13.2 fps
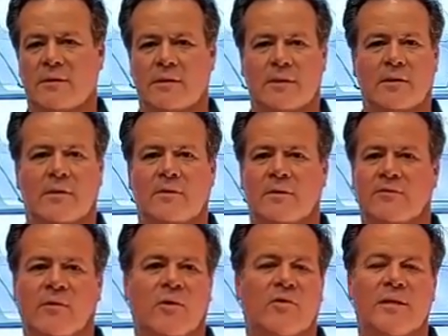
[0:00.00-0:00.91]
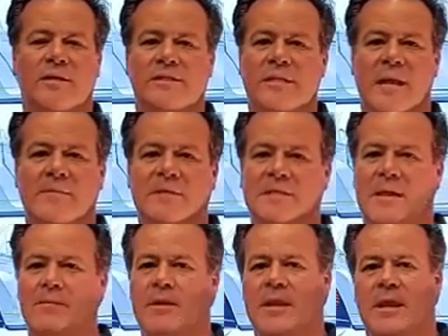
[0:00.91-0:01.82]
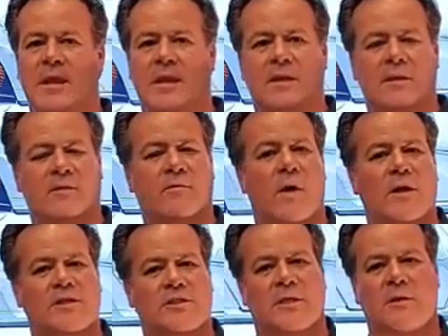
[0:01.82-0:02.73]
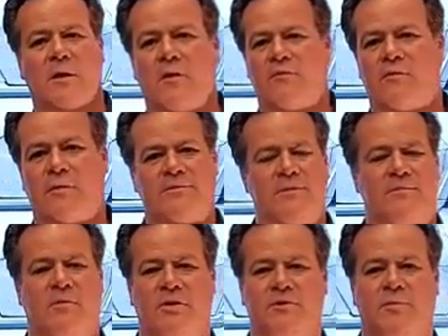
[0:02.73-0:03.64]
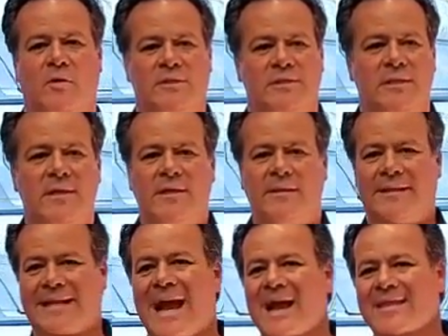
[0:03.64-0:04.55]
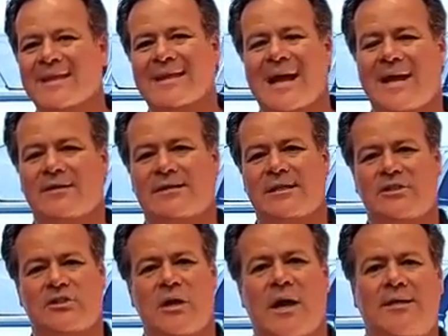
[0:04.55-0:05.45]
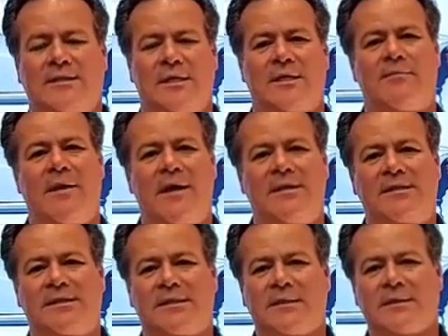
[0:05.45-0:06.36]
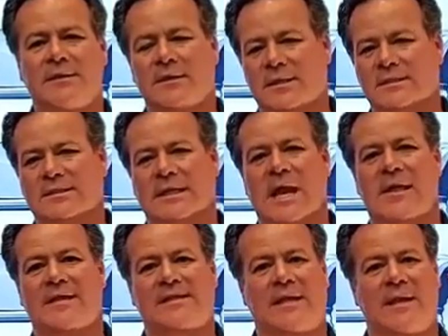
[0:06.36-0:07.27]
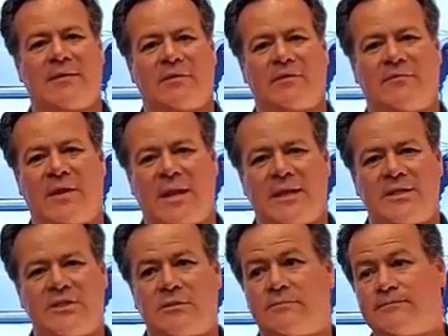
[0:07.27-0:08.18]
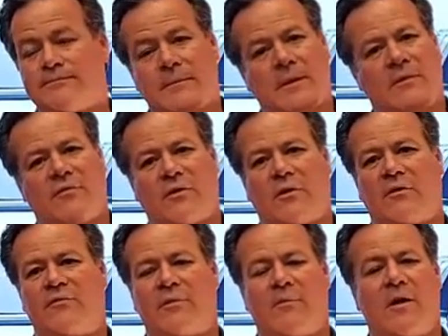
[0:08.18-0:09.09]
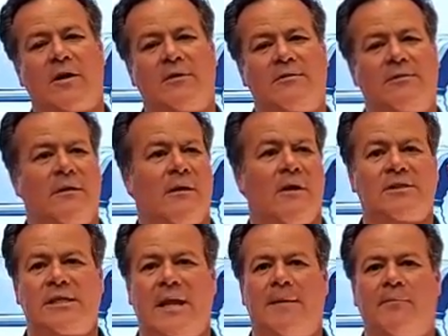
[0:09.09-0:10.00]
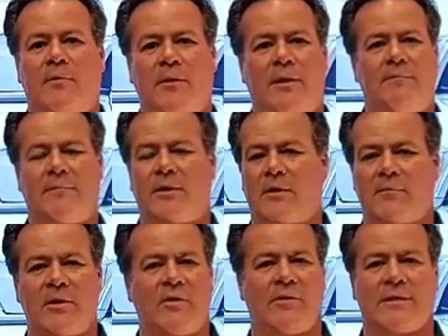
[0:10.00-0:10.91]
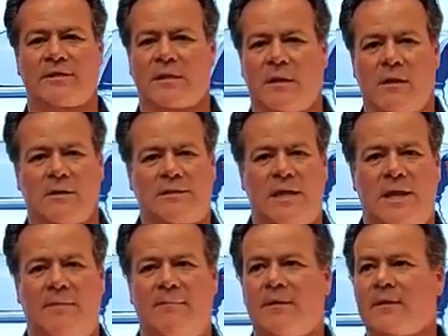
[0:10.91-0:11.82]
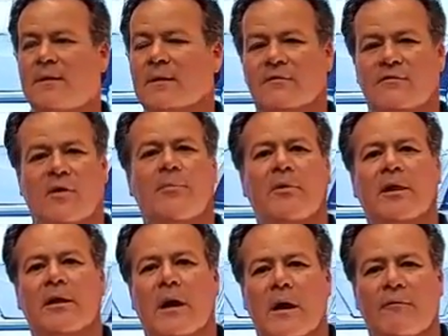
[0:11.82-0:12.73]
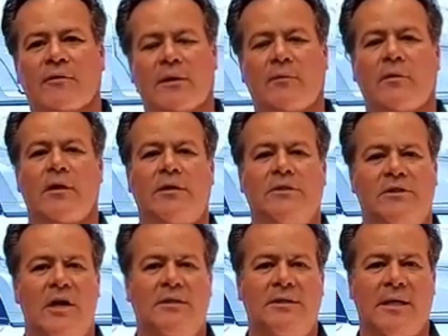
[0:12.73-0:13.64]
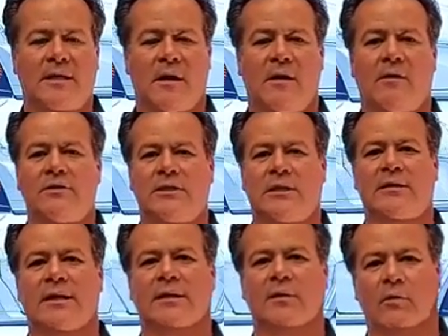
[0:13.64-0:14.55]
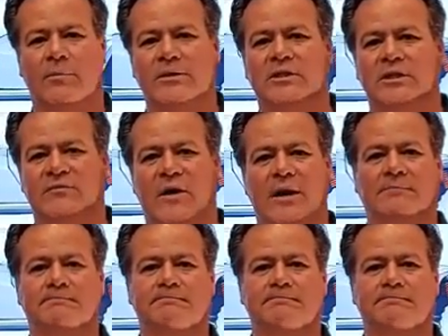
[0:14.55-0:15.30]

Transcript: You know, you've heard this time and time again, and you've watched it in all forms of motorsports. The guy that dials his shocks in the best is the guy that's going to have an advantage. From our standpoint, you know, I've been doing this a long time. feel pretty confident with our shock technology and think that we'll be just fine.